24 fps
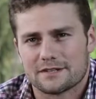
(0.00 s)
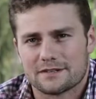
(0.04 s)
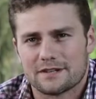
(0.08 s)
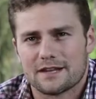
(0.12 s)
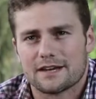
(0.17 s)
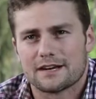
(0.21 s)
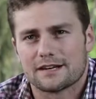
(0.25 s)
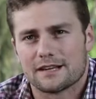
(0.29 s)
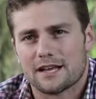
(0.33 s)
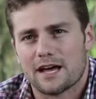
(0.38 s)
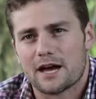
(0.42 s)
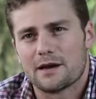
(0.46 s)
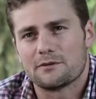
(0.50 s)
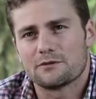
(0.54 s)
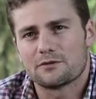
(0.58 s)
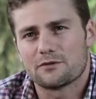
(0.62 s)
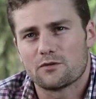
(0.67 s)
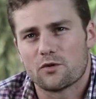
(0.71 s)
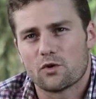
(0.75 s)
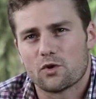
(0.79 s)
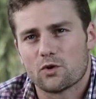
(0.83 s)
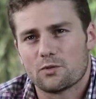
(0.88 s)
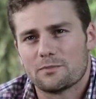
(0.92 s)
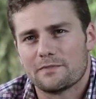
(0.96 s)
and their claims
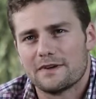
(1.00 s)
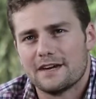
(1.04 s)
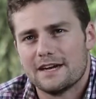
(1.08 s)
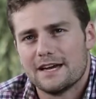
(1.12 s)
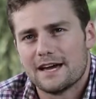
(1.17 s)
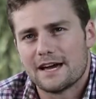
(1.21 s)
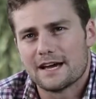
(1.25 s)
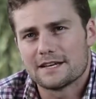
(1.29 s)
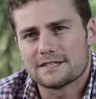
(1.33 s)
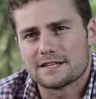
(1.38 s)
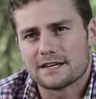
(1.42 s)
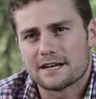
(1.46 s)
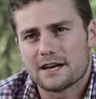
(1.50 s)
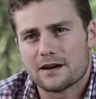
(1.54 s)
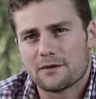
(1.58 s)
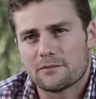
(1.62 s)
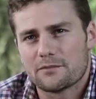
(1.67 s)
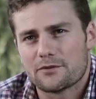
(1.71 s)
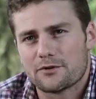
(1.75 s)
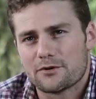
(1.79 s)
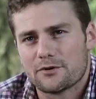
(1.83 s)
for them as they come